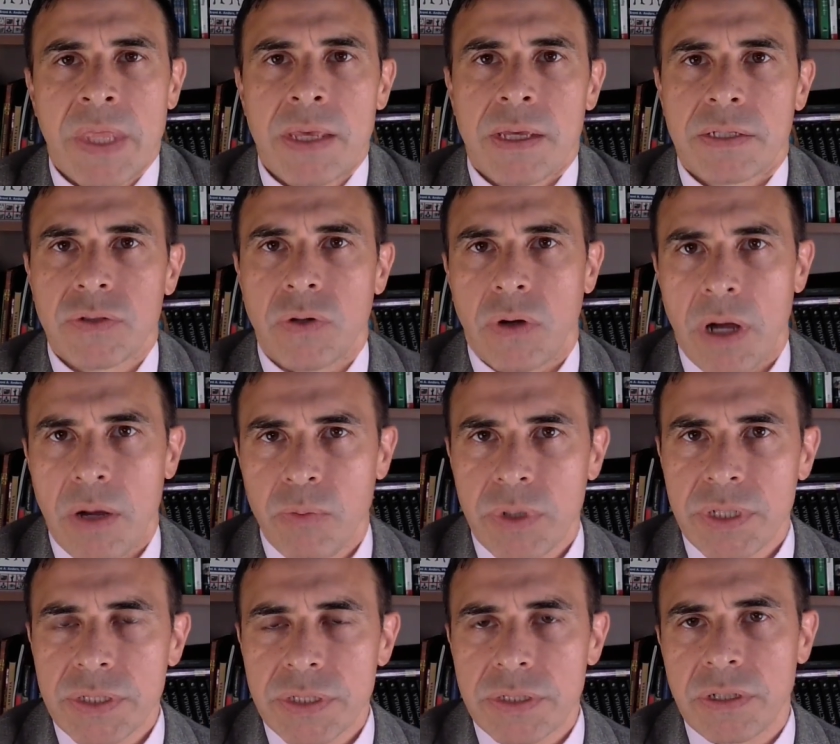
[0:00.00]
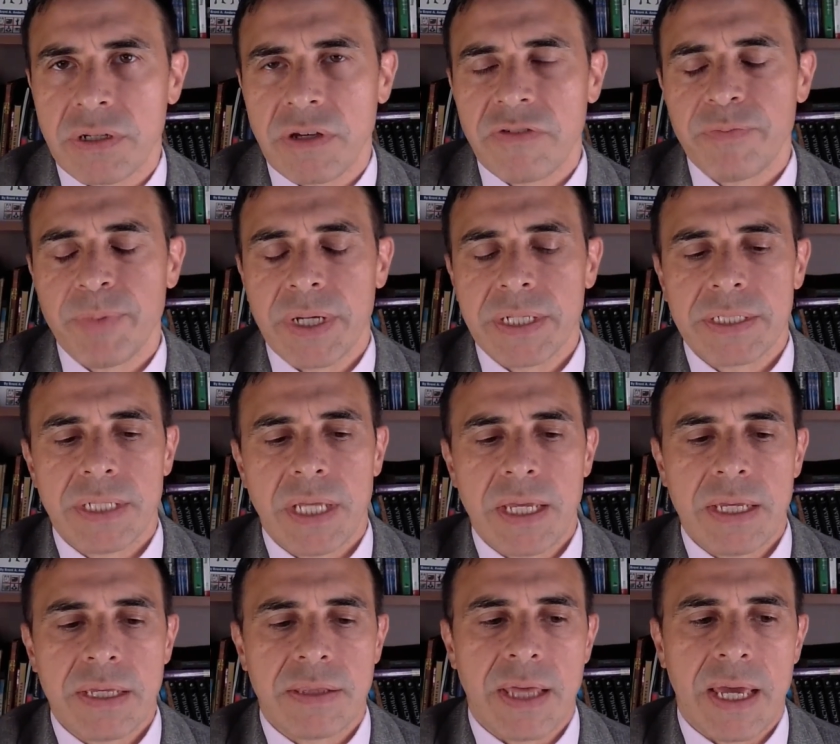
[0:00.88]
So I want to start off by
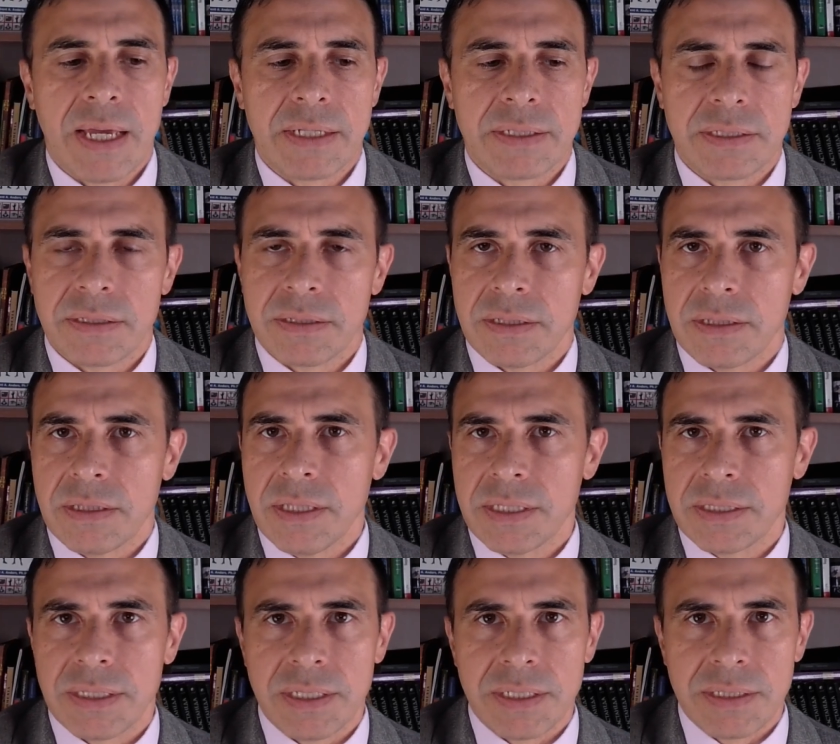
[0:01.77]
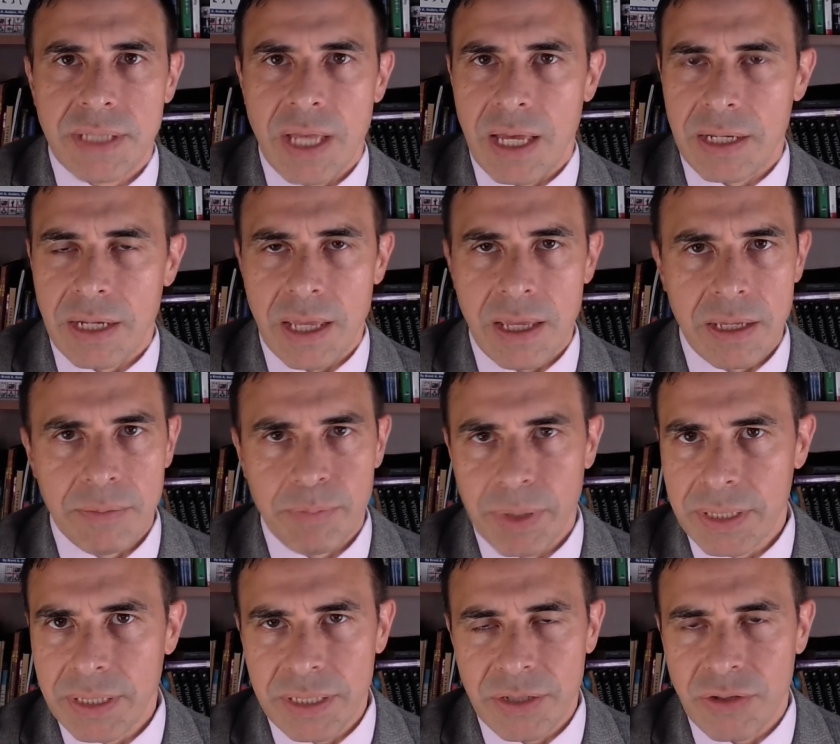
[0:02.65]
saying that this is not a
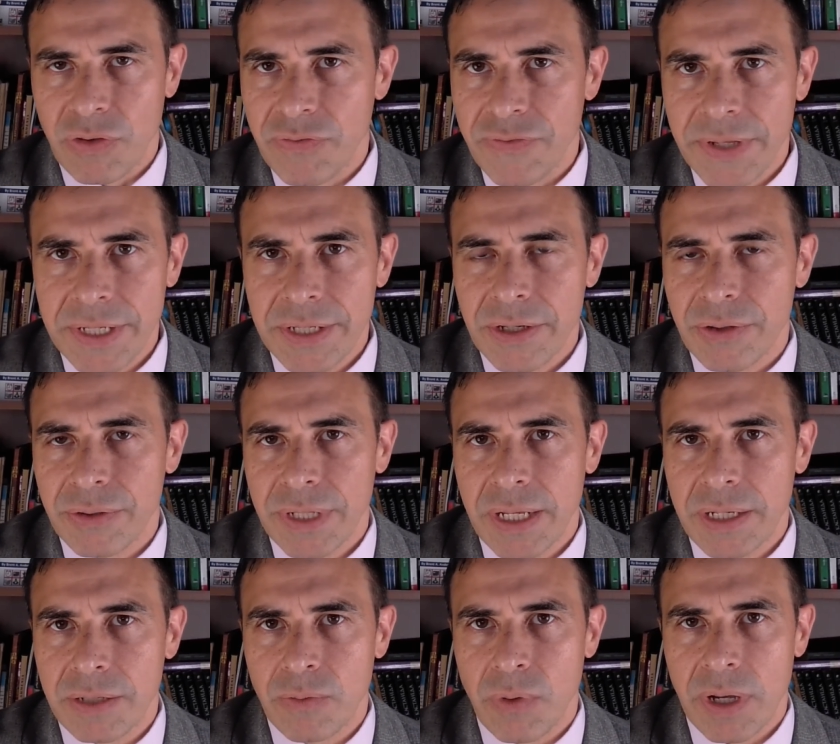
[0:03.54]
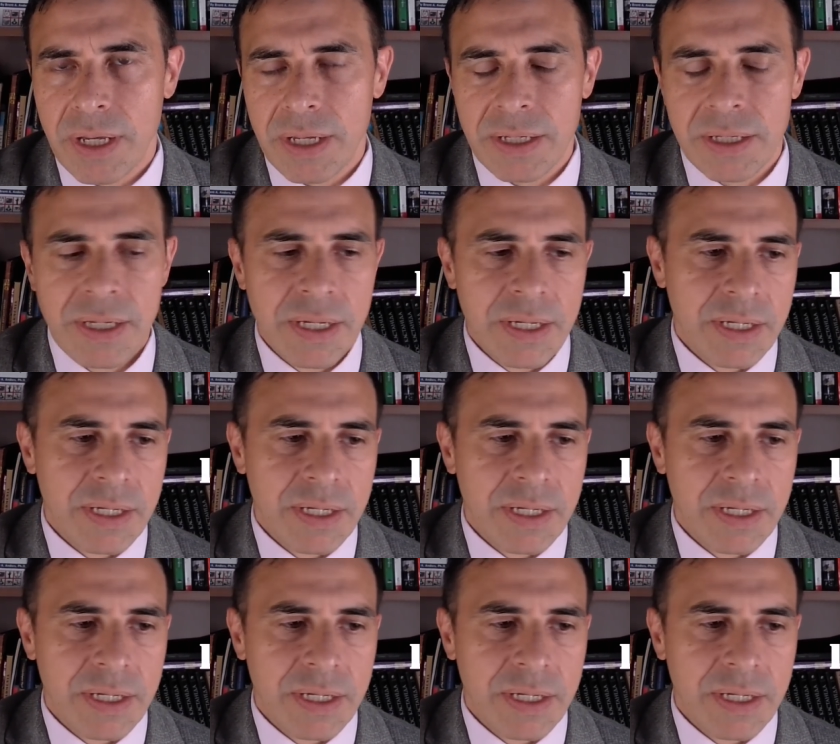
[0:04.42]
political video in any way.